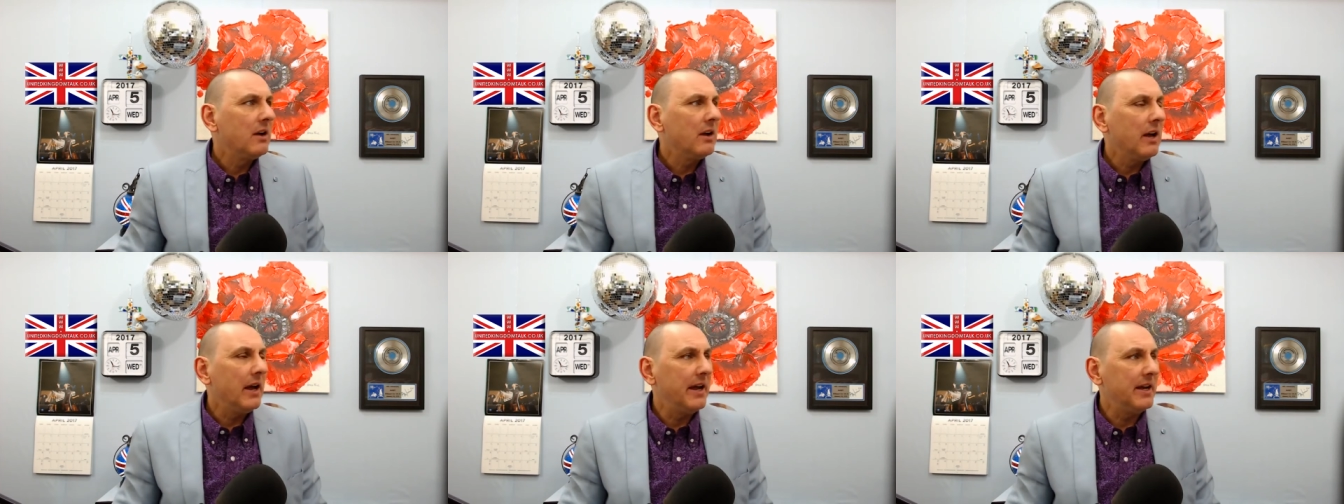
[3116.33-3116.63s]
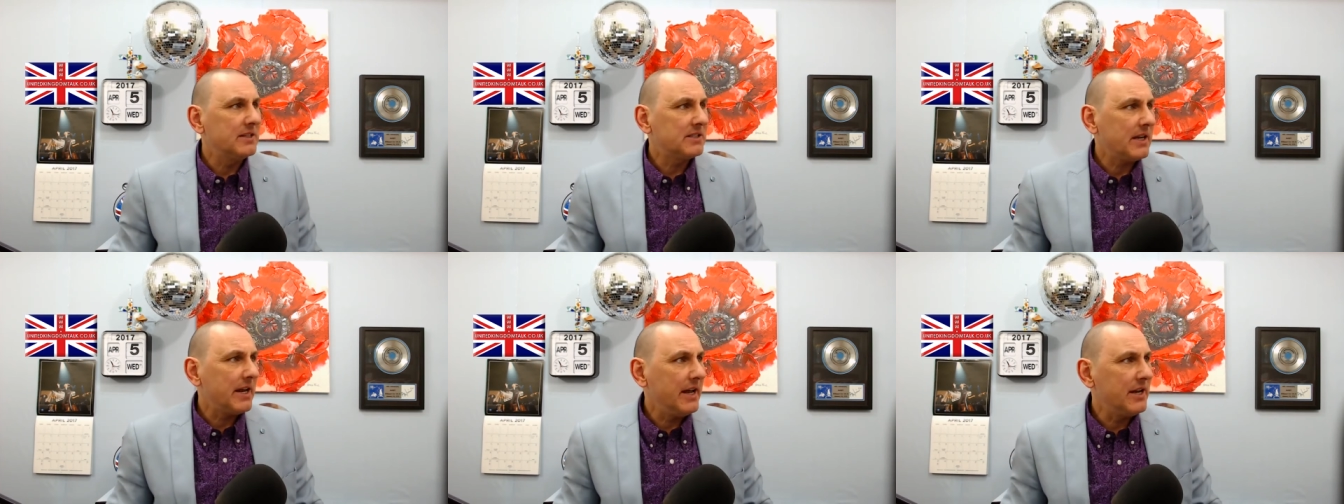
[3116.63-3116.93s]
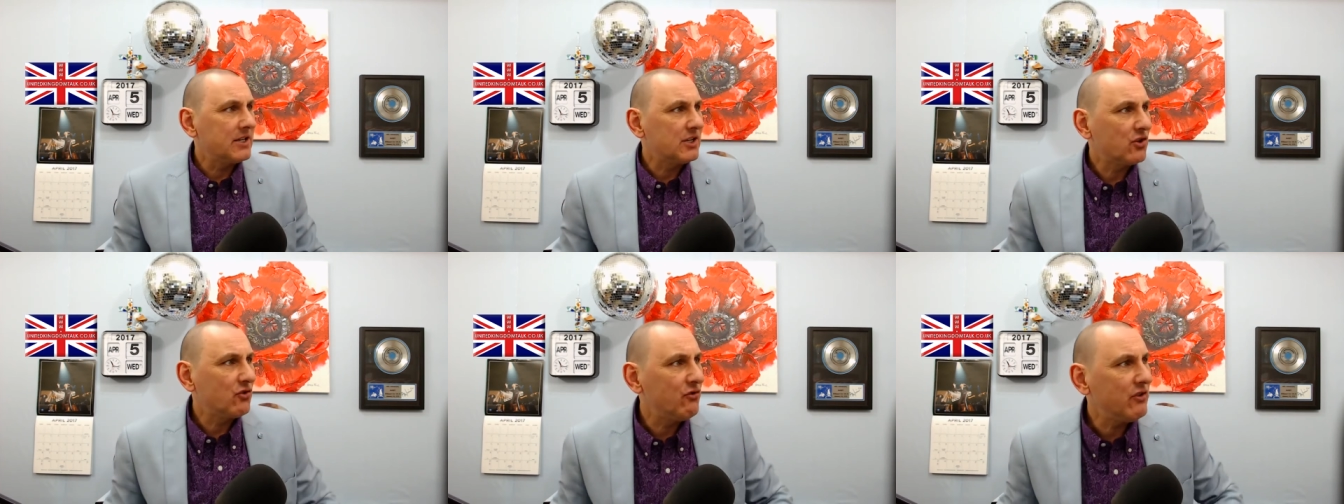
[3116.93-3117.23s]
It's
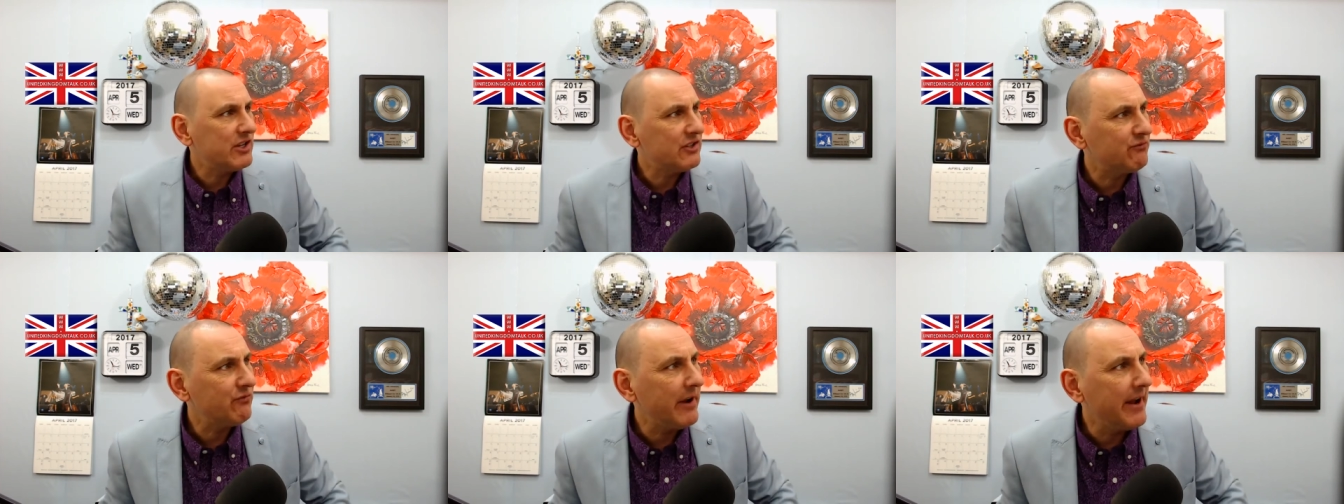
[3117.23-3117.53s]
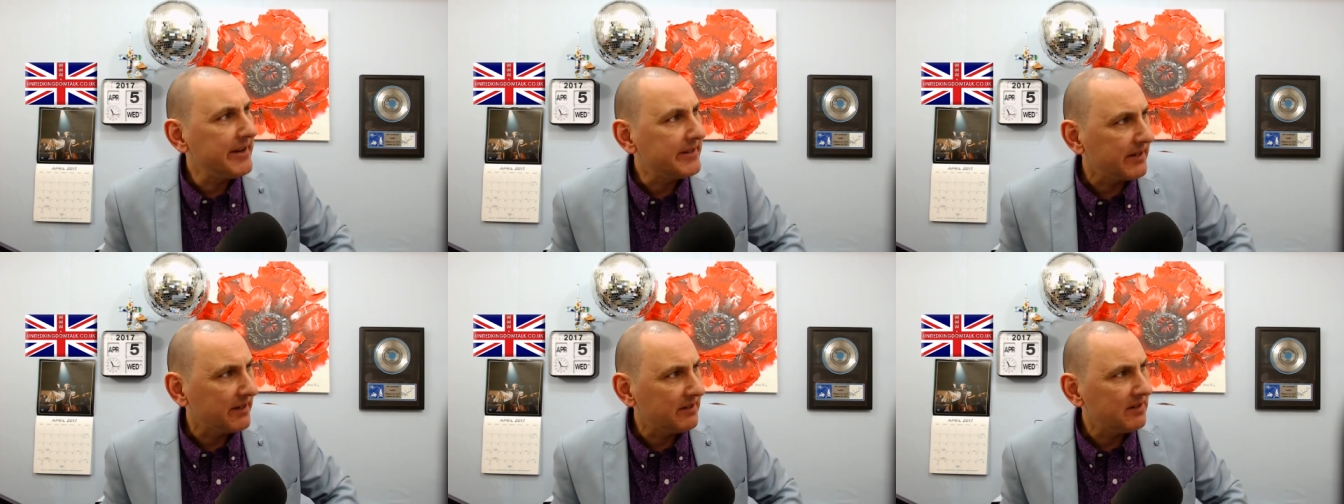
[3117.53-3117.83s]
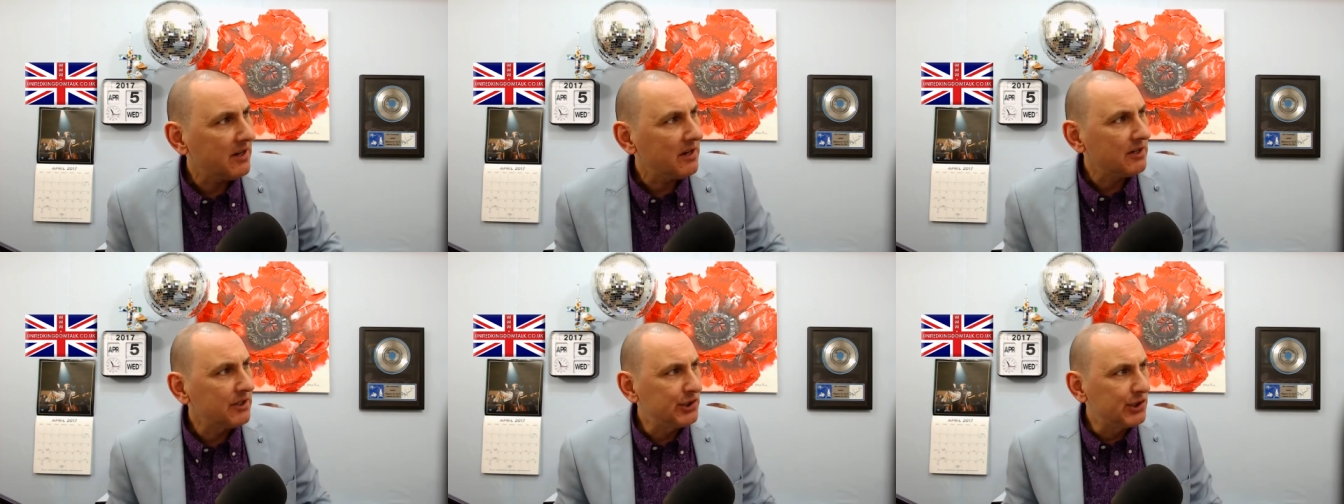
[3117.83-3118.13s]
it's Chris
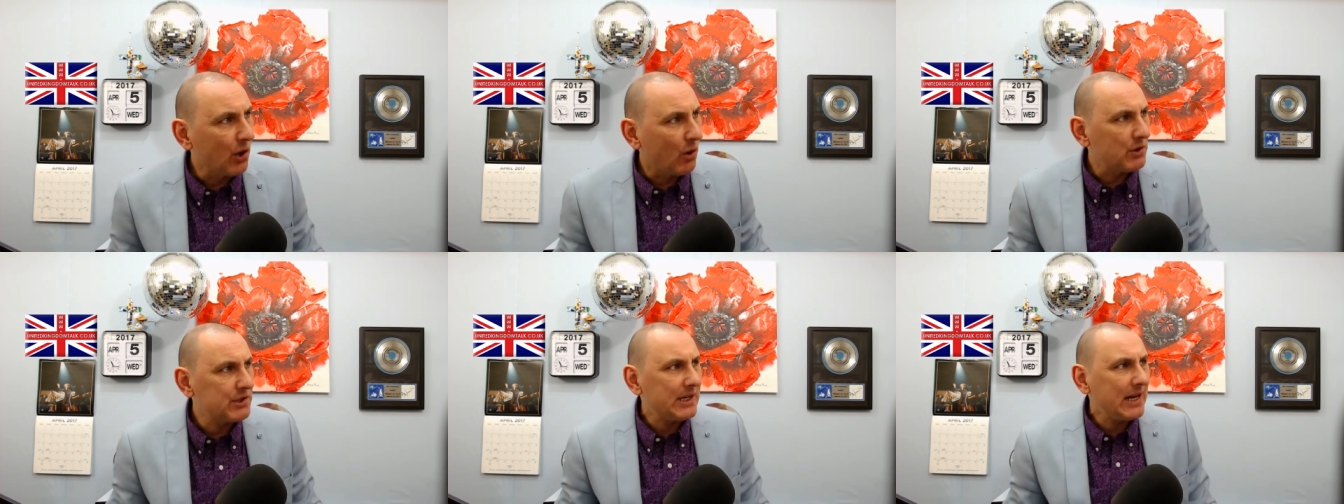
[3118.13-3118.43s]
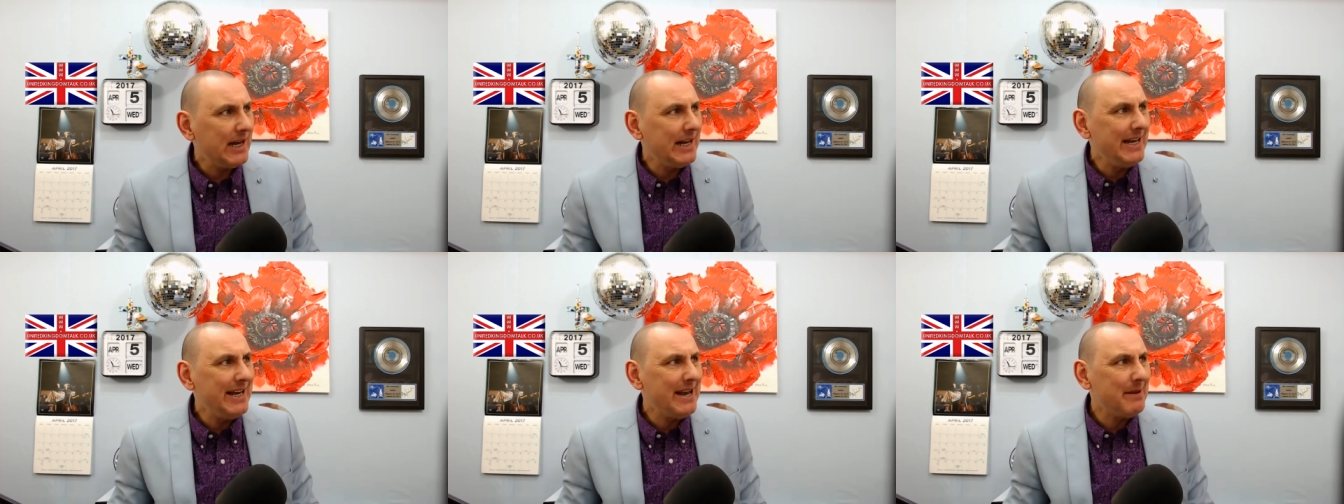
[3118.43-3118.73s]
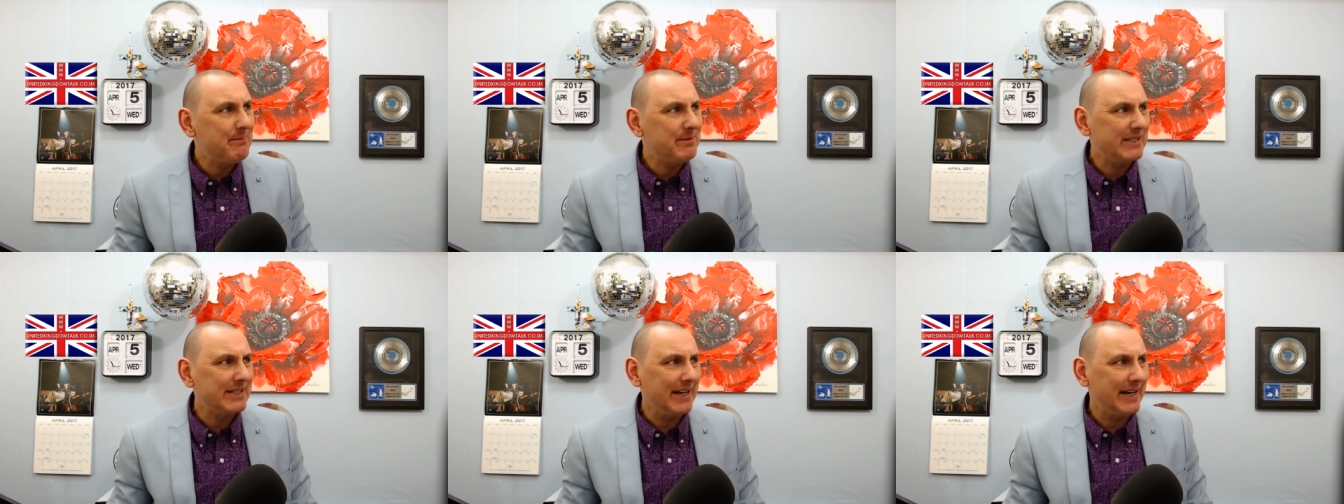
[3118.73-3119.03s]
dot
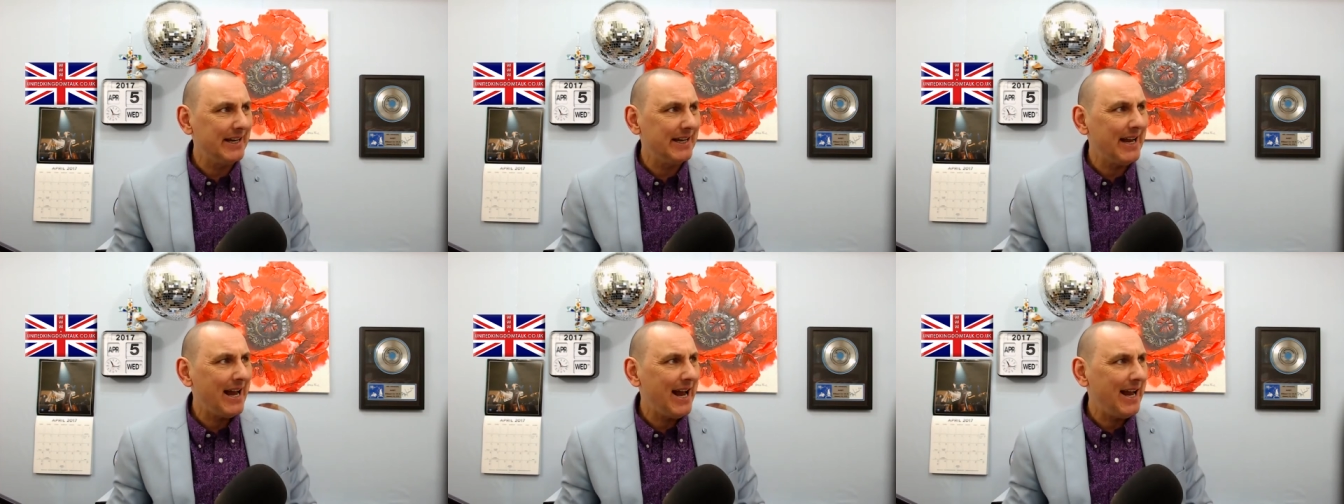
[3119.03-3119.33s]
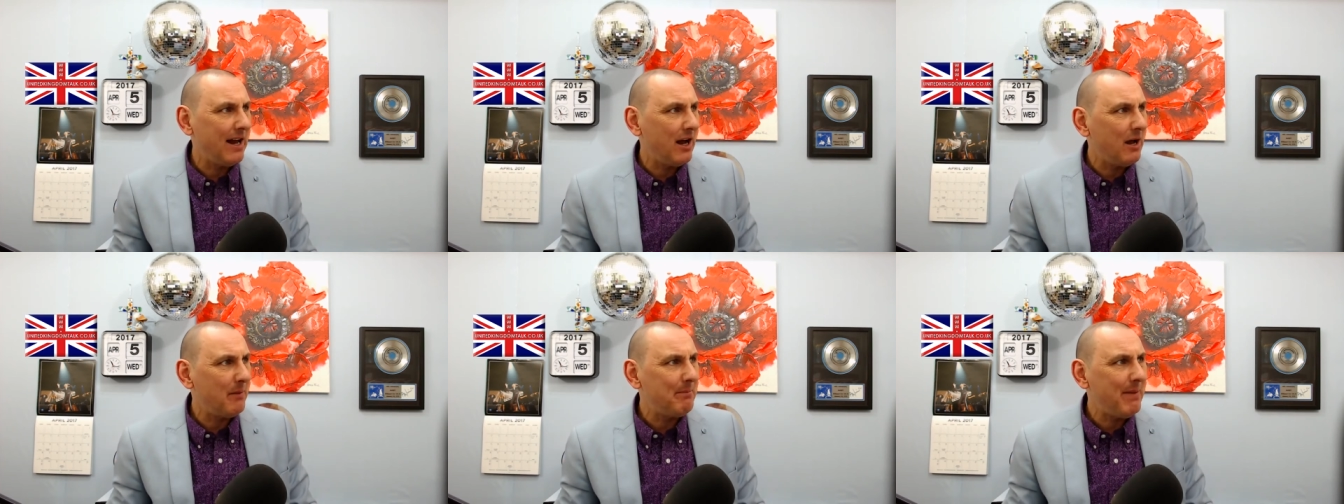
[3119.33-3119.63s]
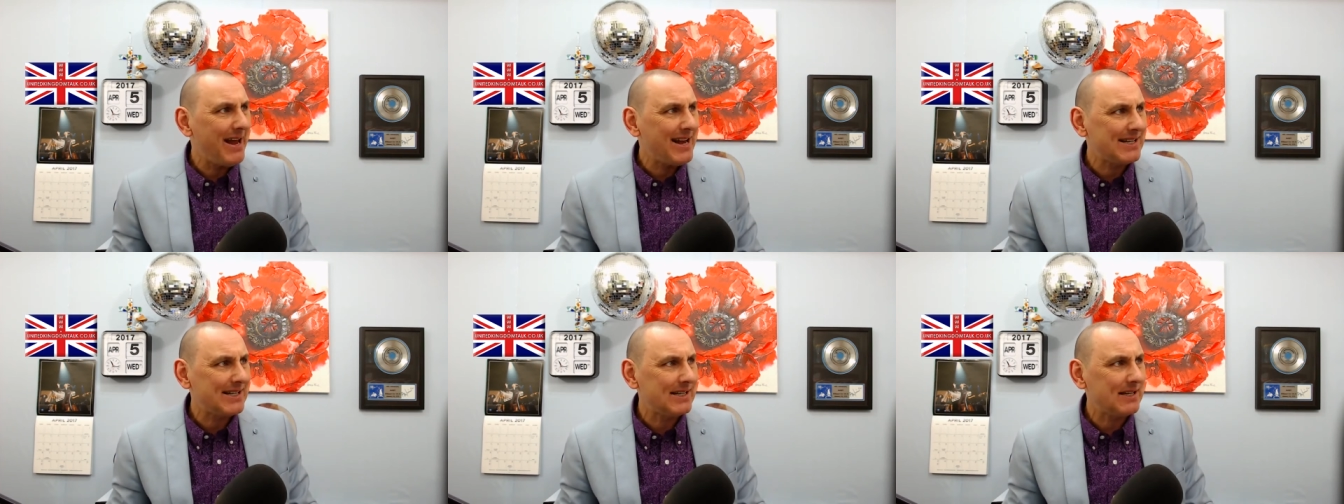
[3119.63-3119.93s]
libsyn l i b
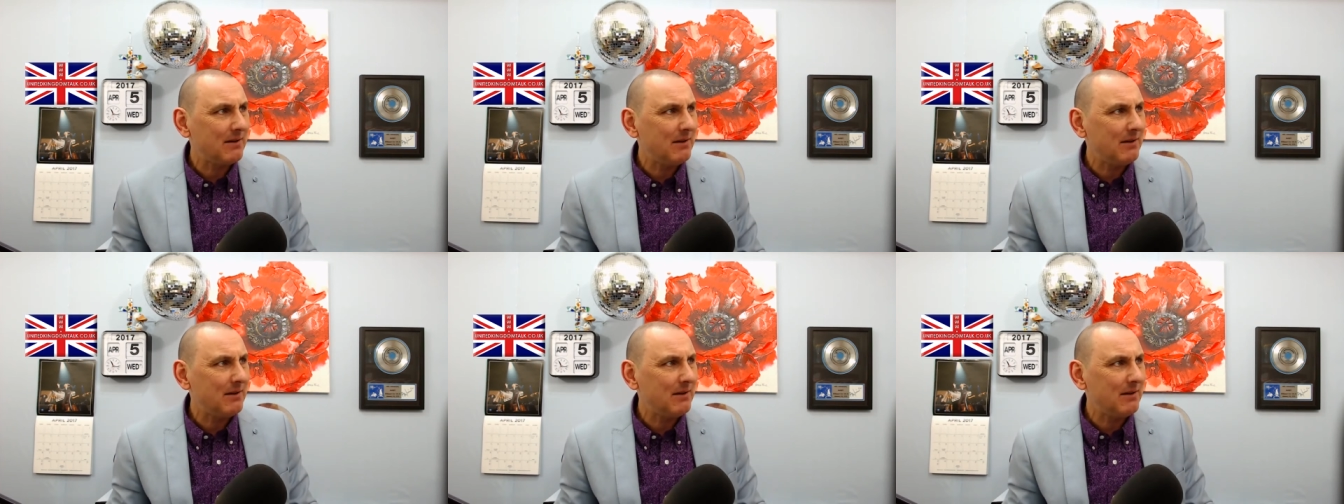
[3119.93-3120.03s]
s